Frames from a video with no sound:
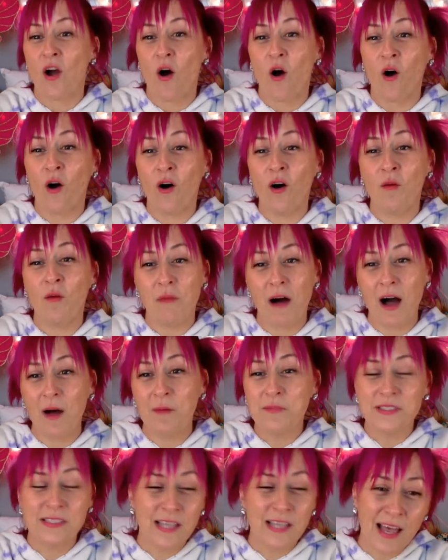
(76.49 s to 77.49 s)
Oh, Mom
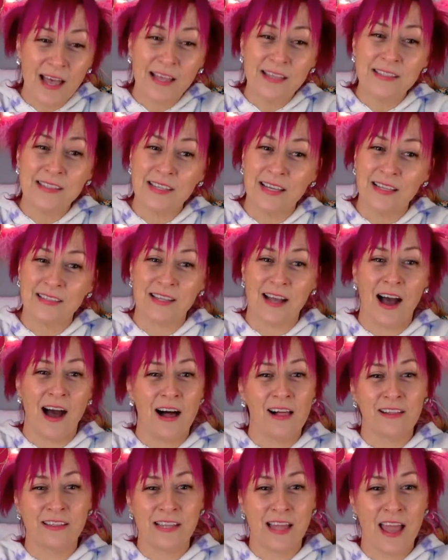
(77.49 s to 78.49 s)
says it's a
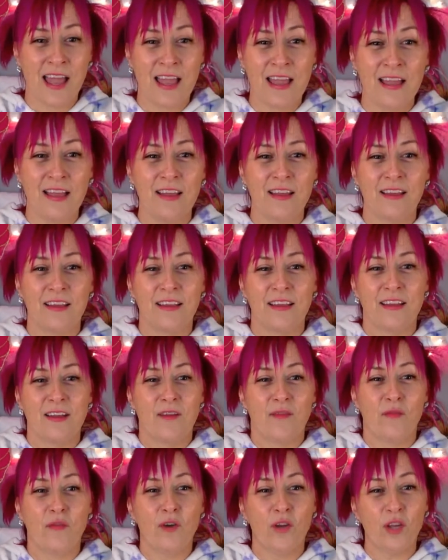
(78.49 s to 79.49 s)
holiday
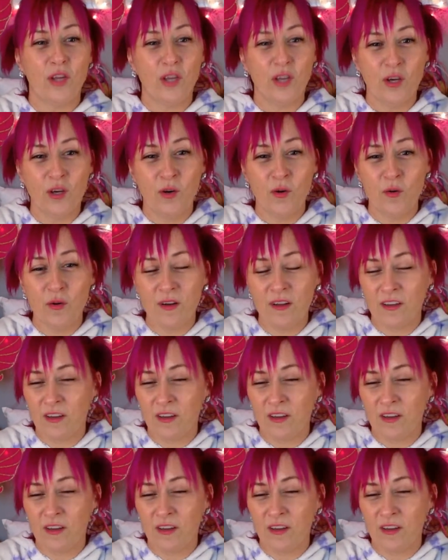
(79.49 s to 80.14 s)
for you.